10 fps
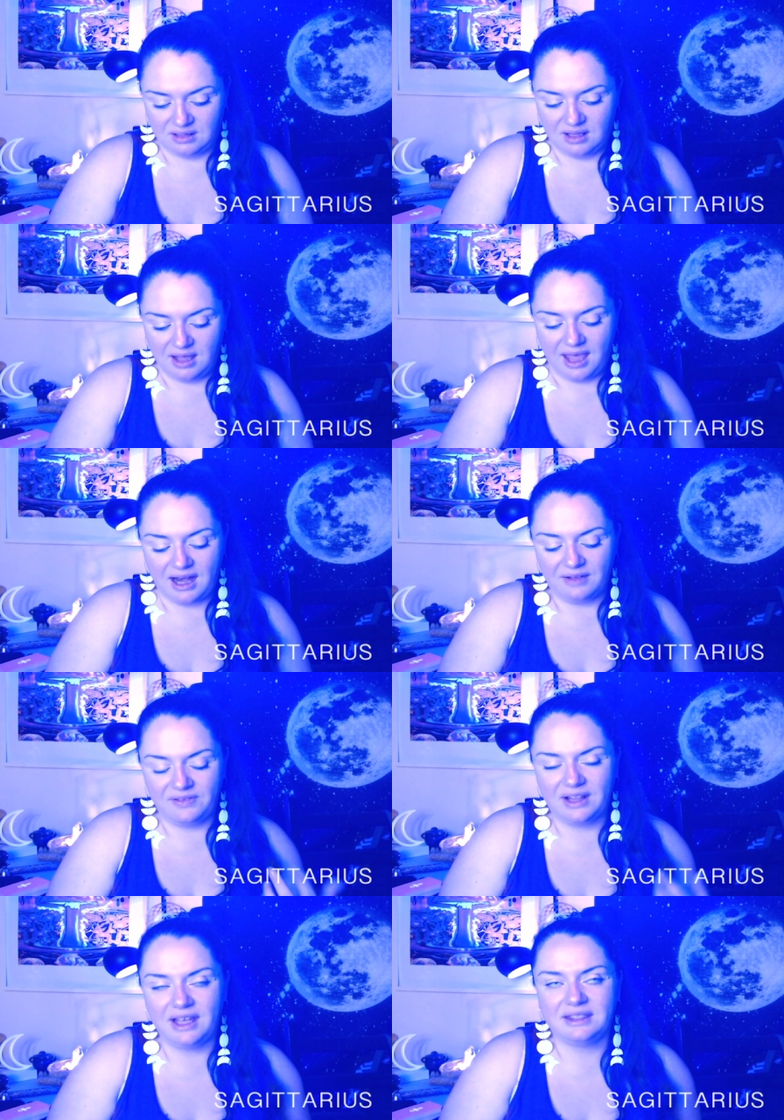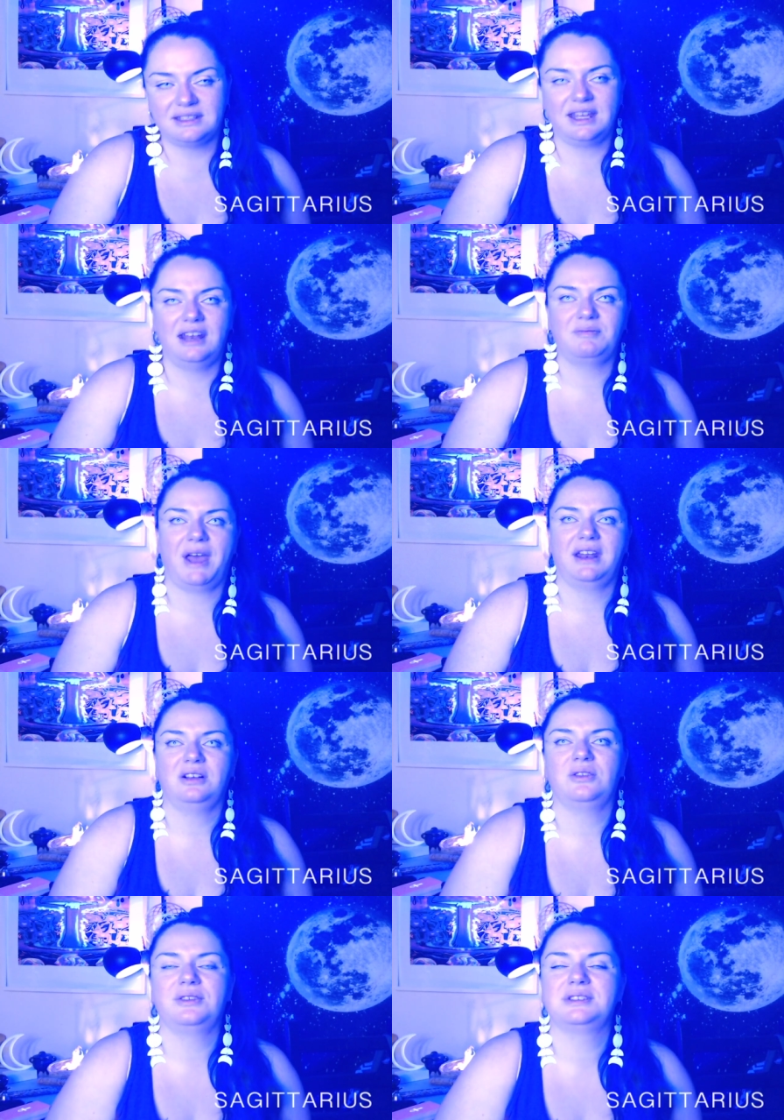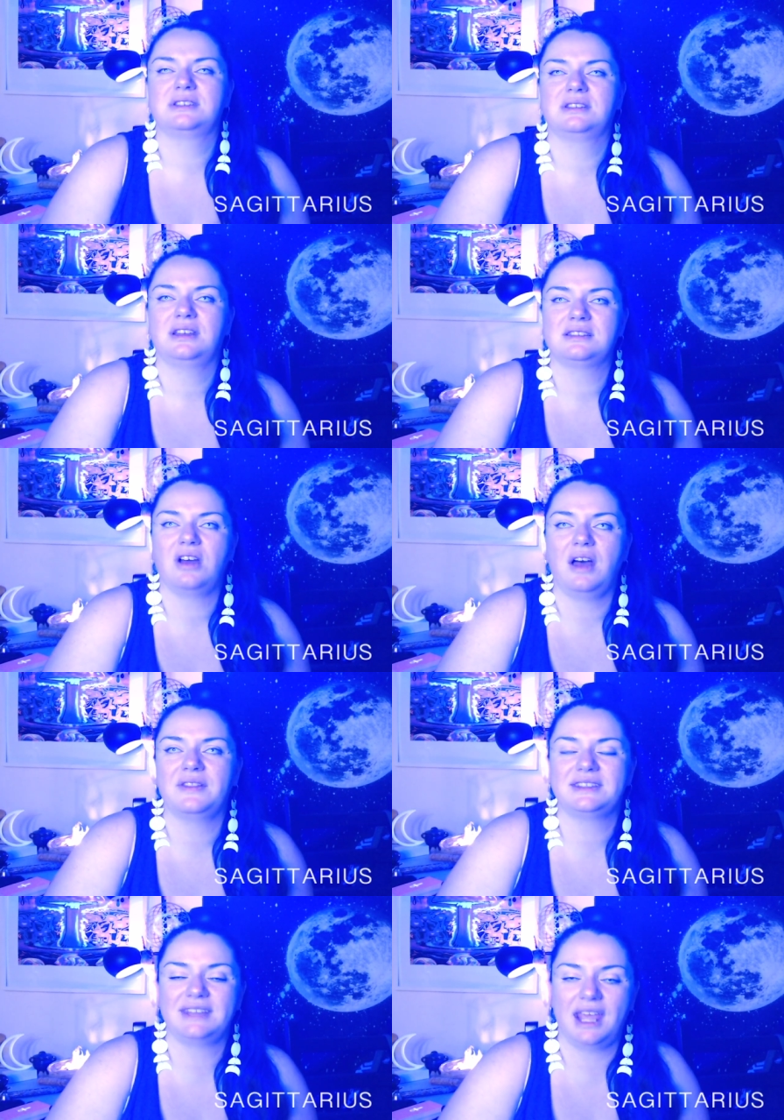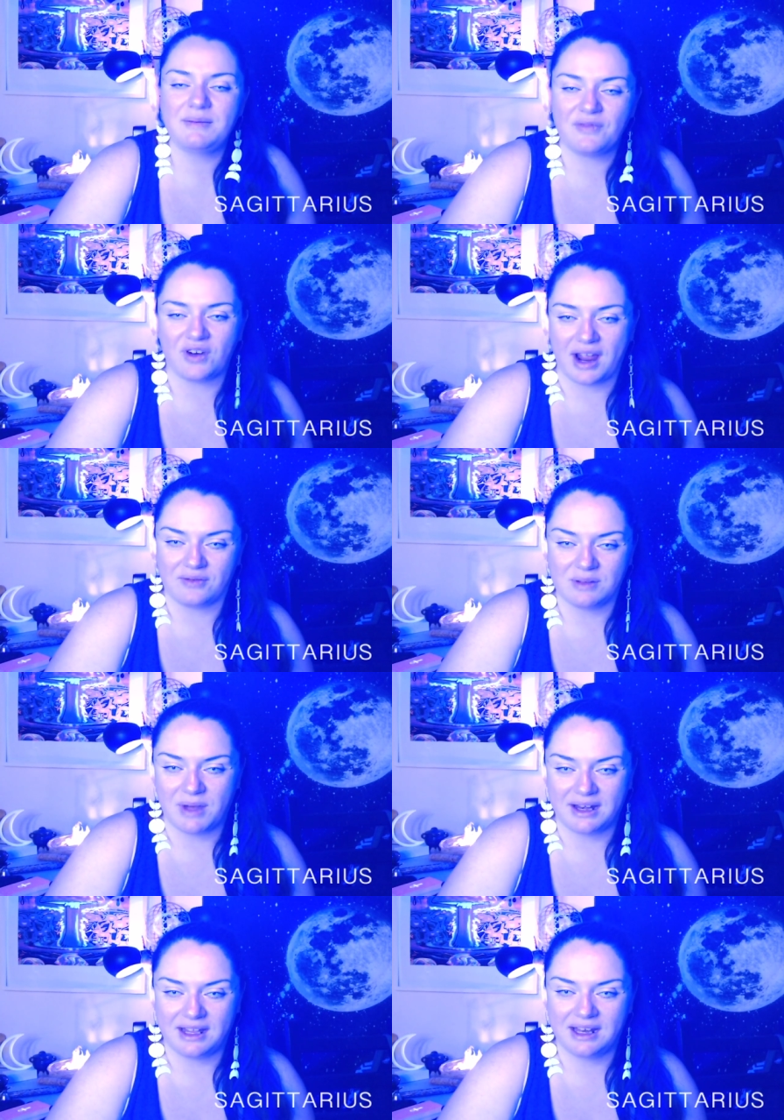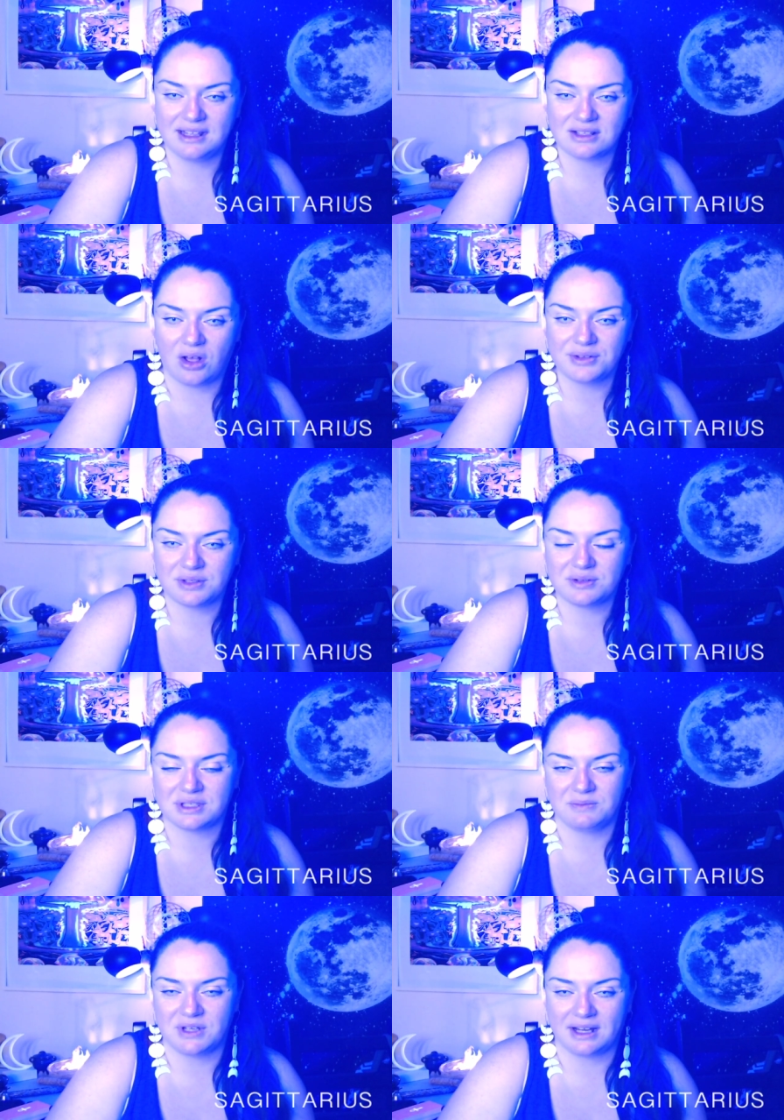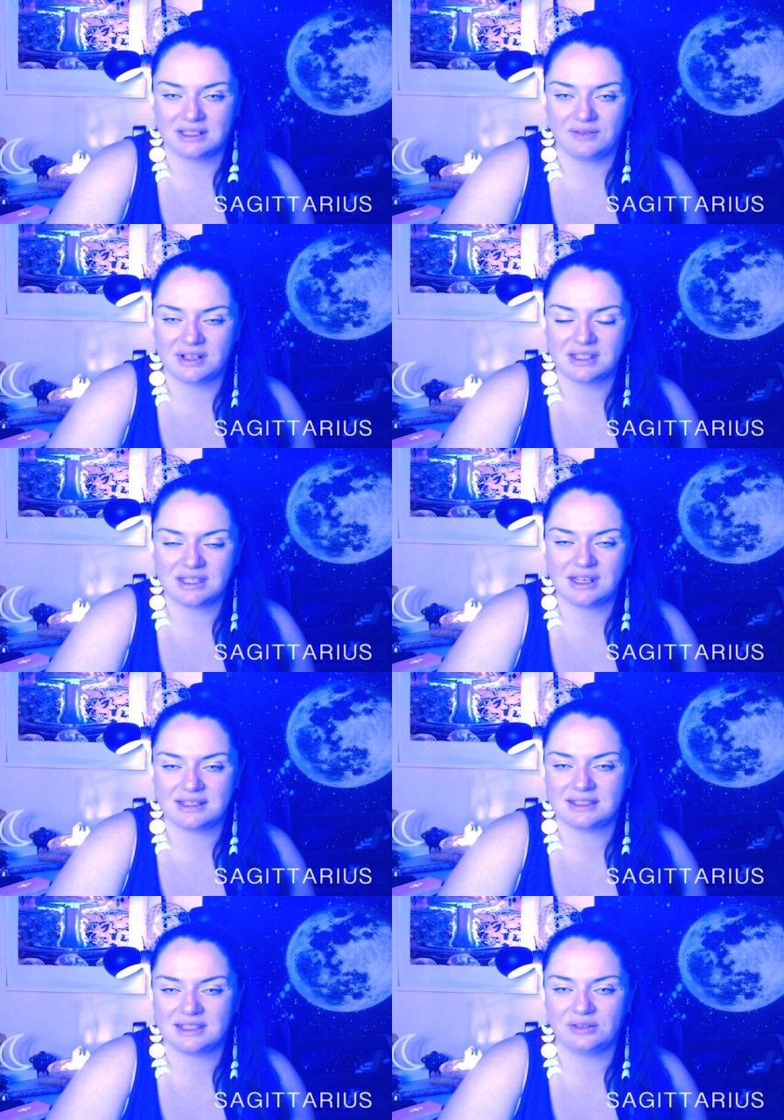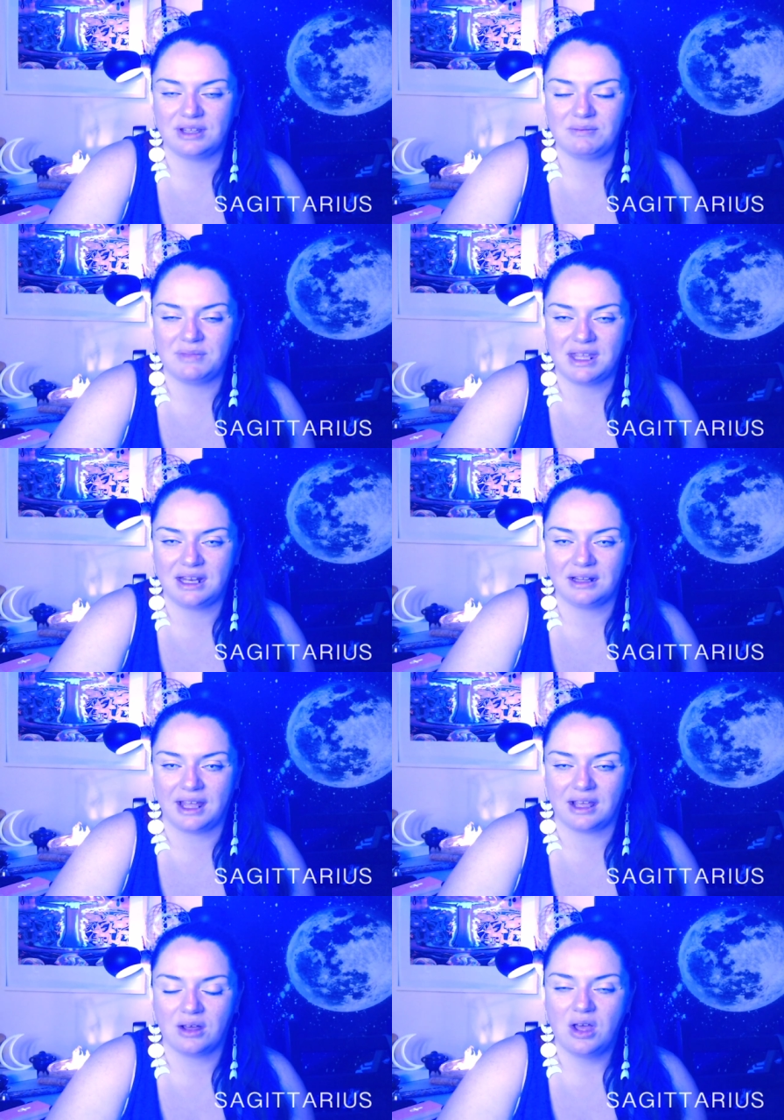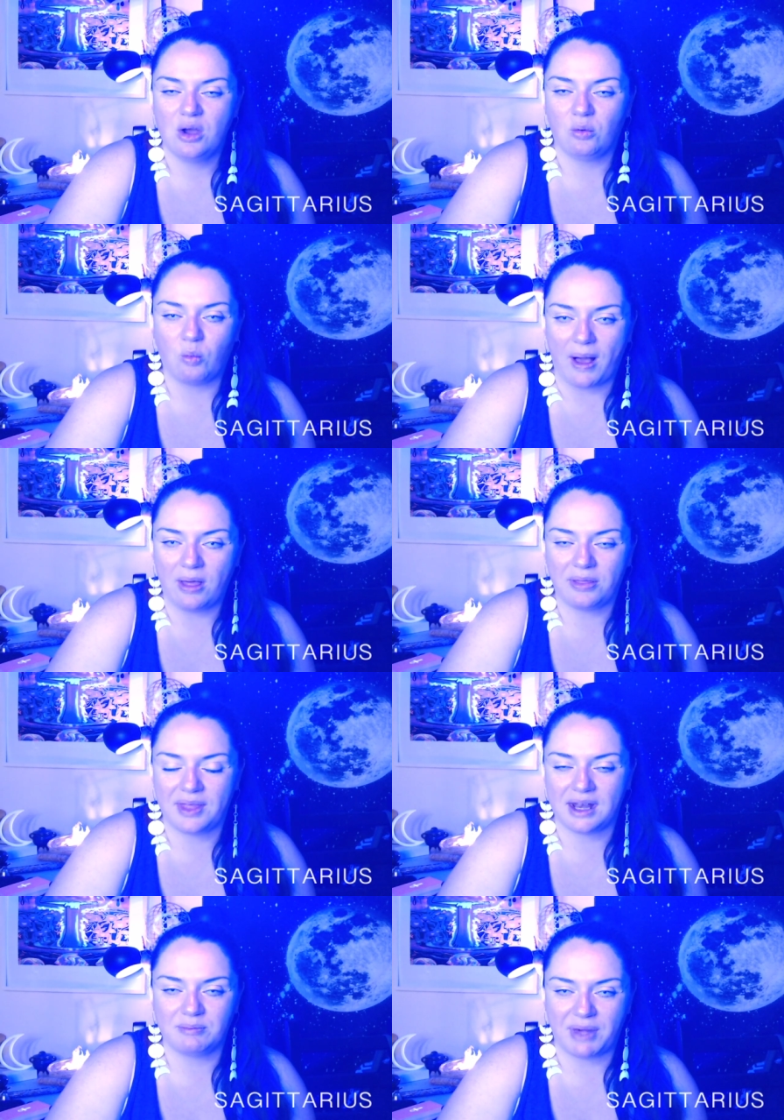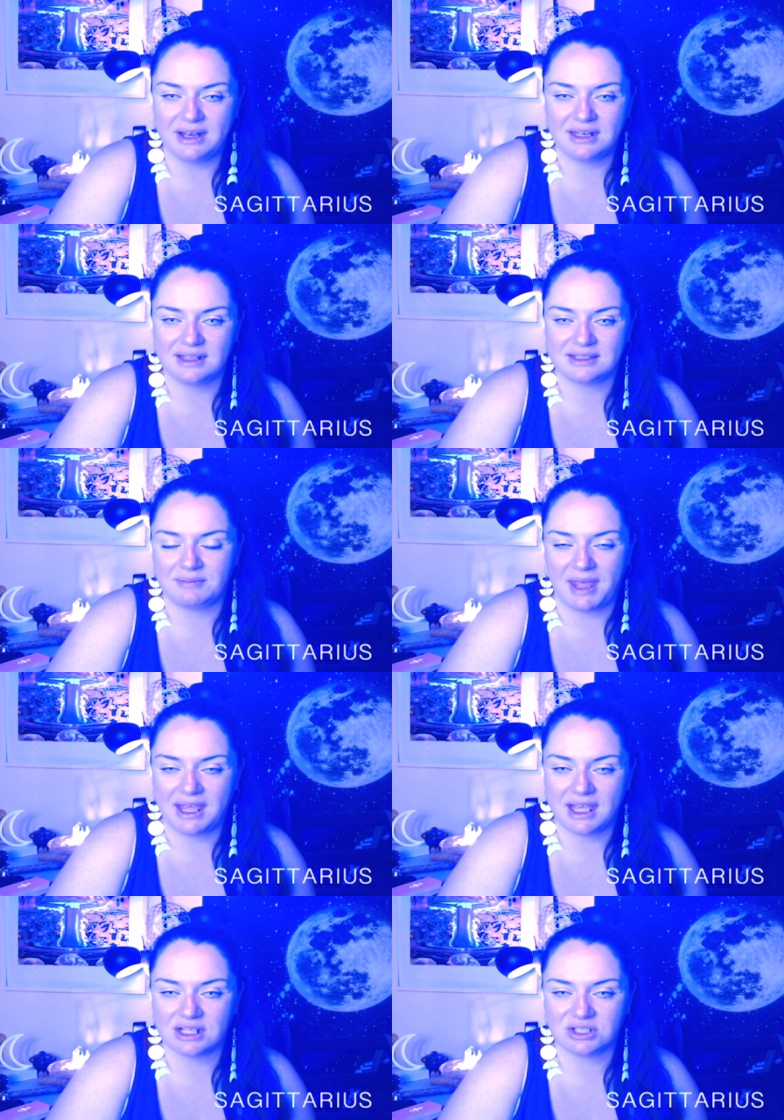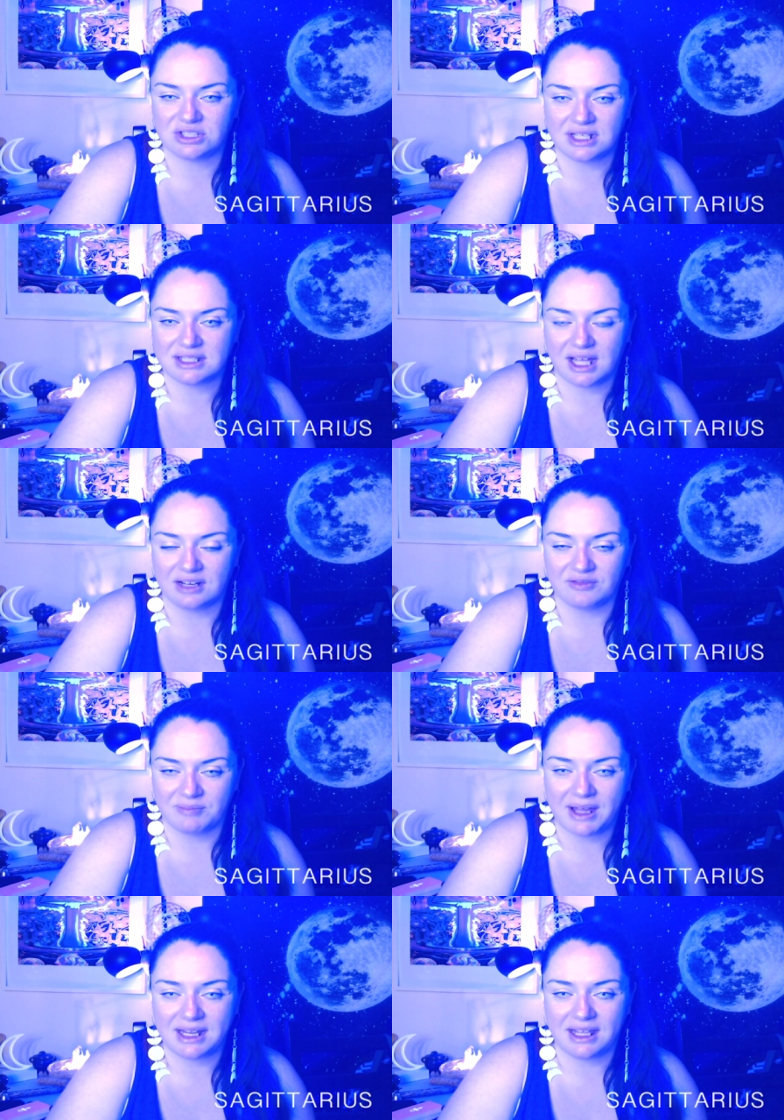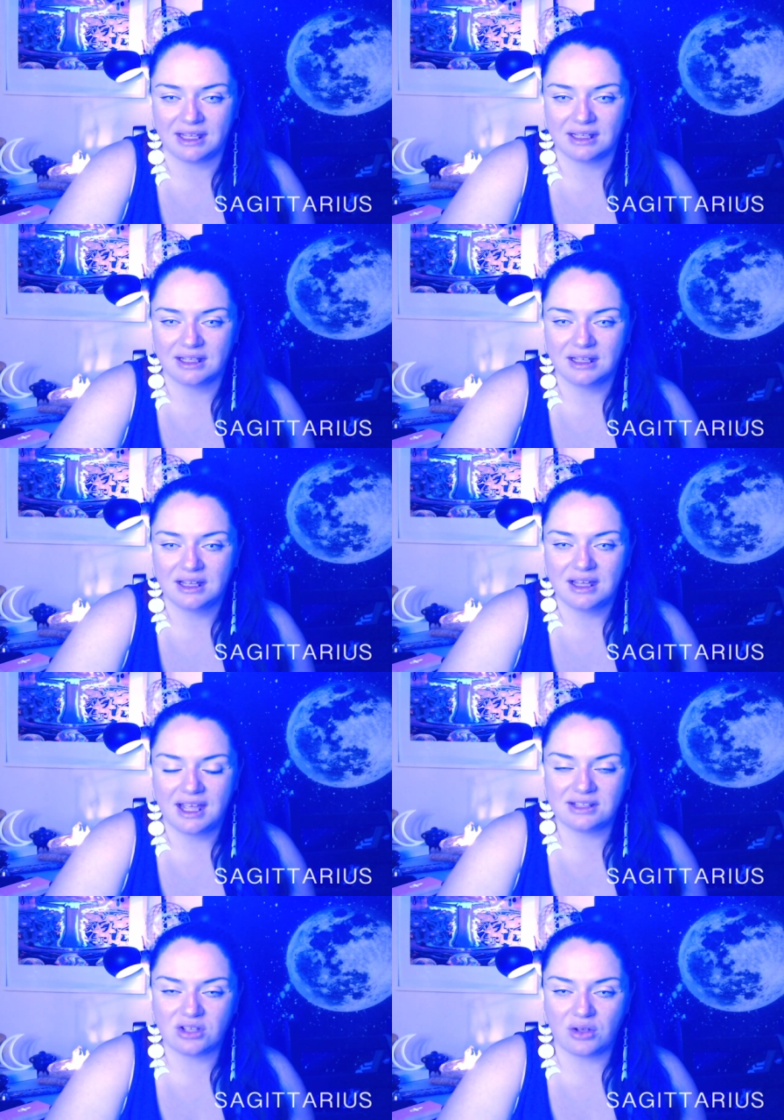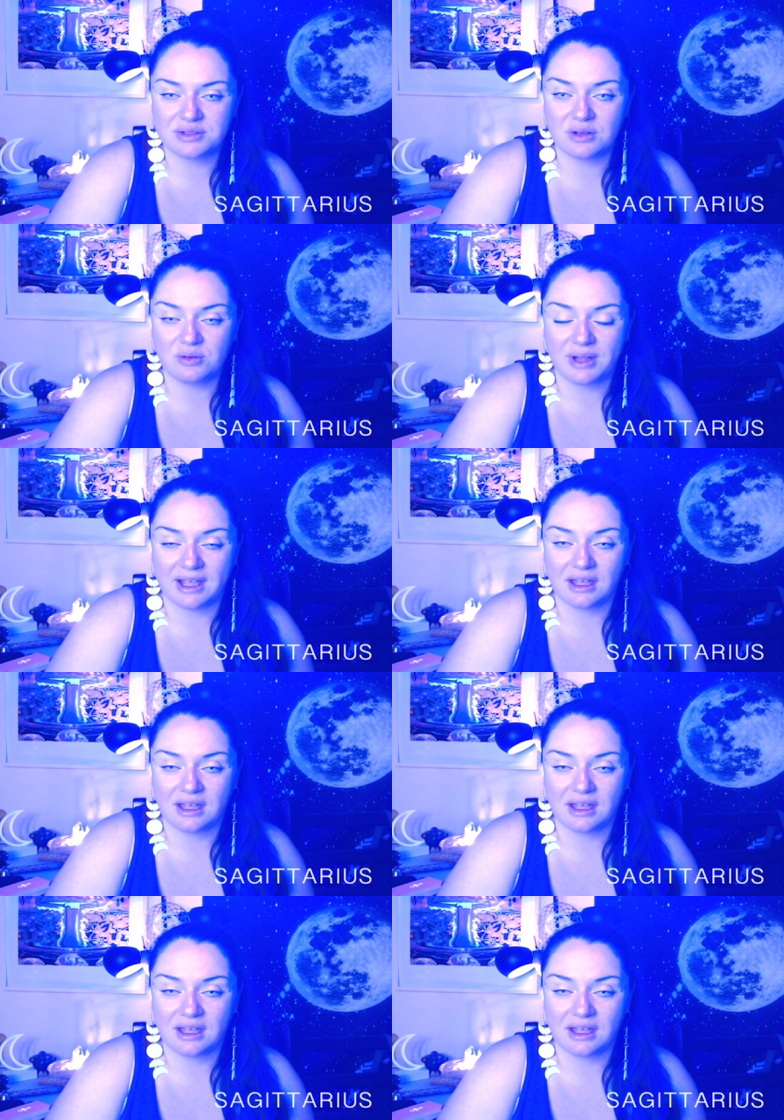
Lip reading: And I feel like the Ten of Pentacles is not the same for everybody. It is also subjective. It doesn't necessarily mean like wealth and abundance and making a shit ton of money. It's also like